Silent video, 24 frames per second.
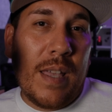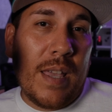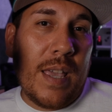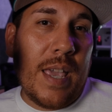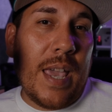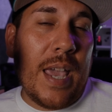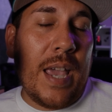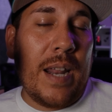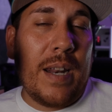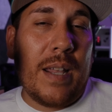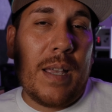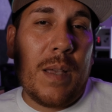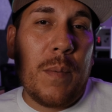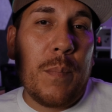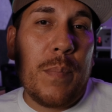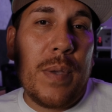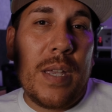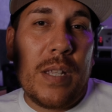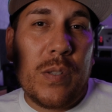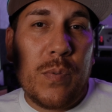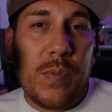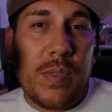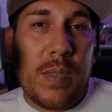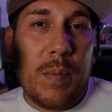and it
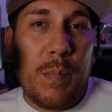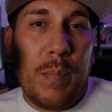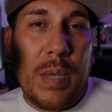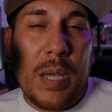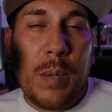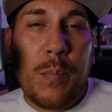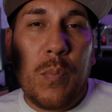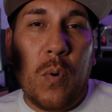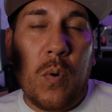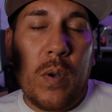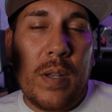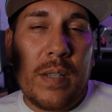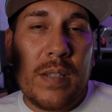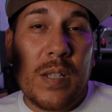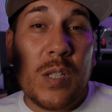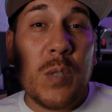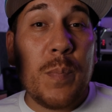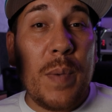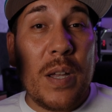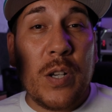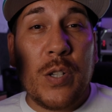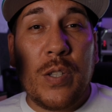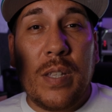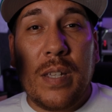competes with the big boys,
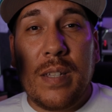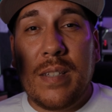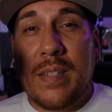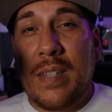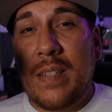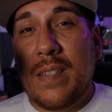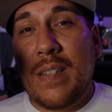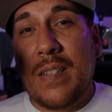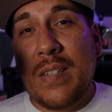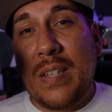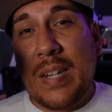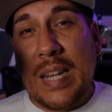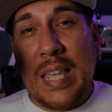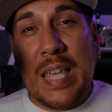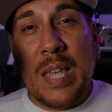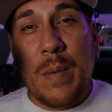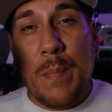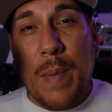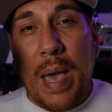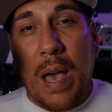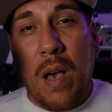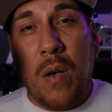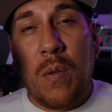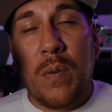especially since it's an
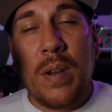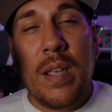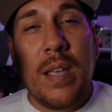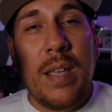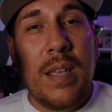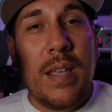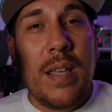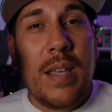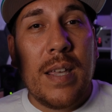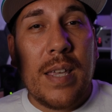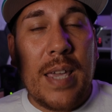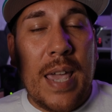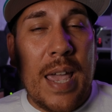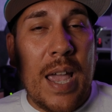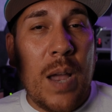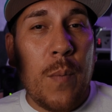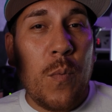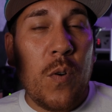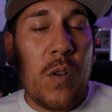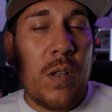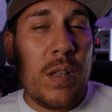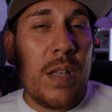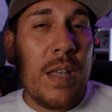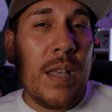E-mount
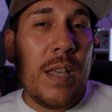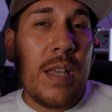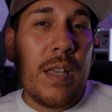camera.